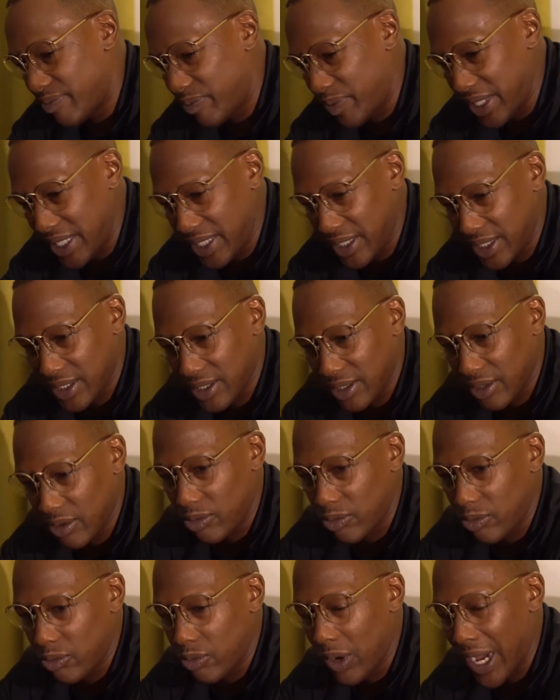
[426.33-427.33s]
be so
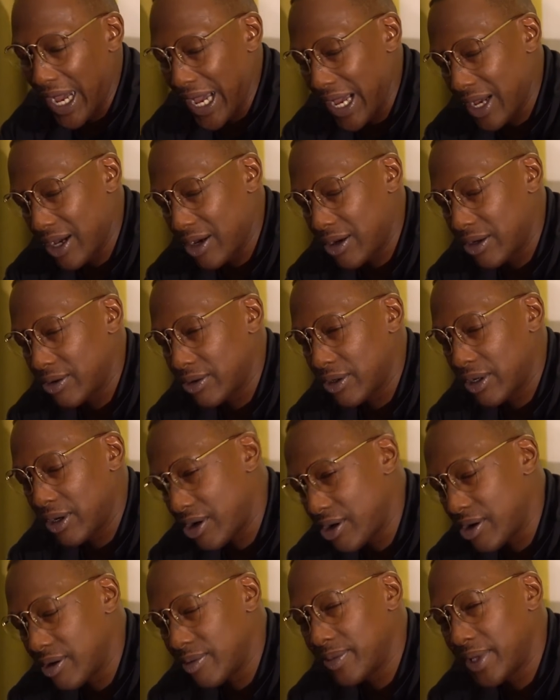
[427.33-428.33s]
wild.
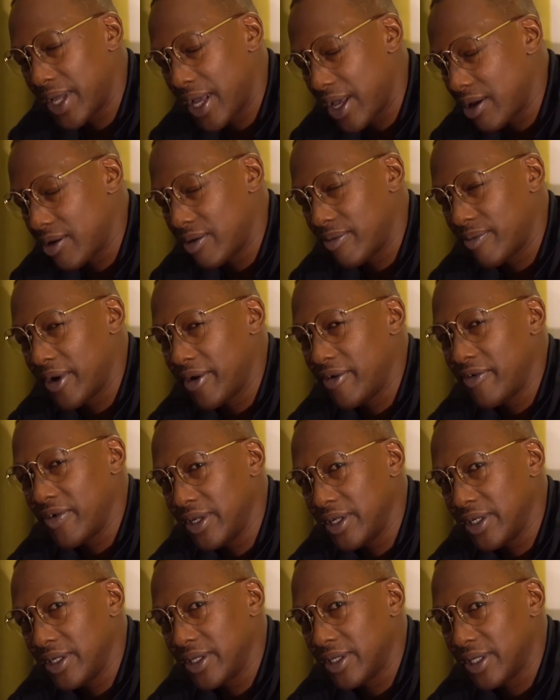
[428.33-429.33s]
Calm down,
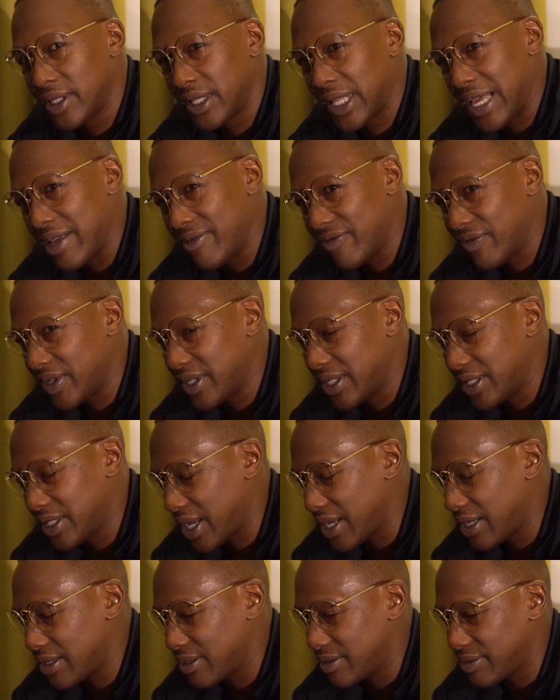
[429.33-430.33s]
Murray. Life ain't
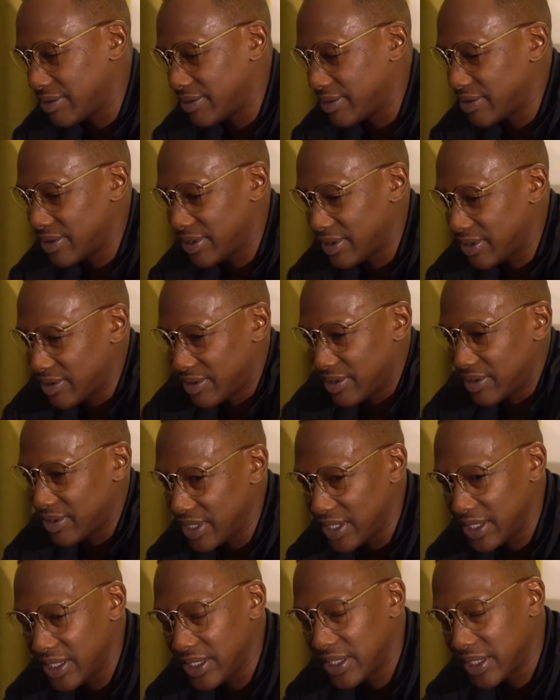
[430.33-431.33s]
that
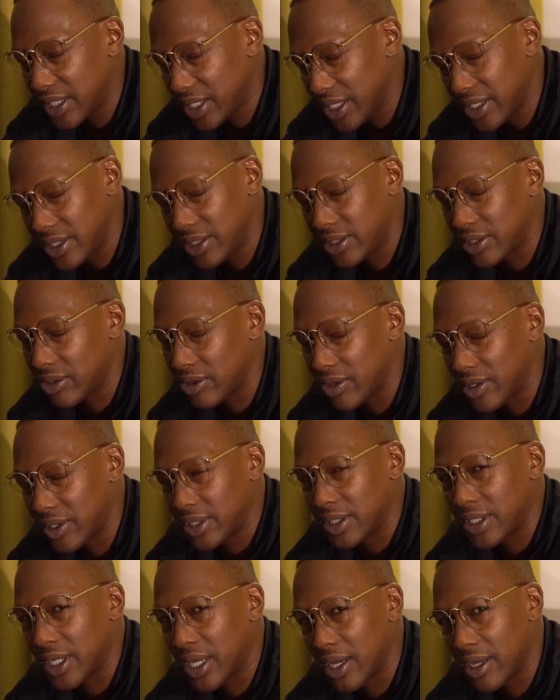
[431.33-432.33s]
intense all
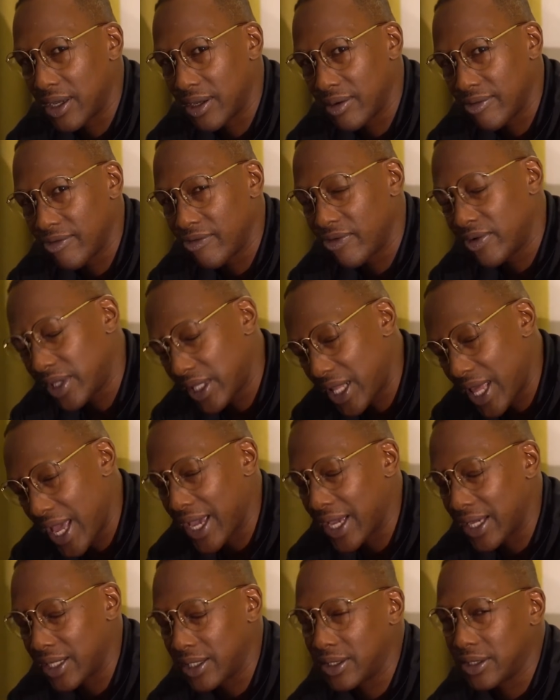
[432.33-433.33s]
the time.
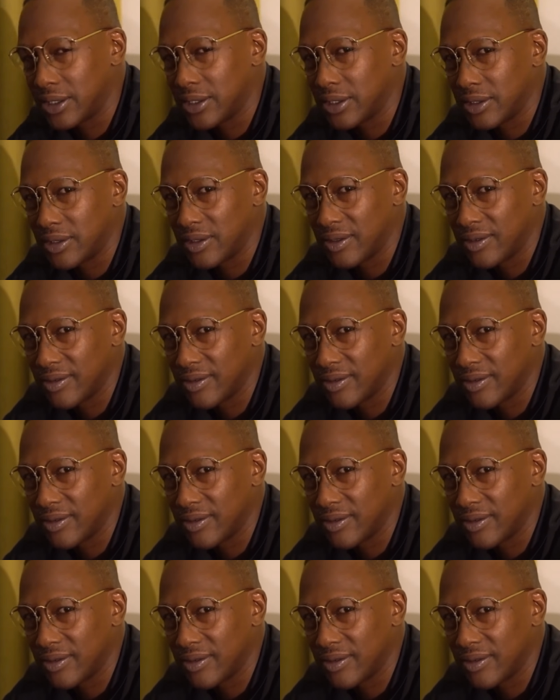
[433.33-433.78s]
Relax.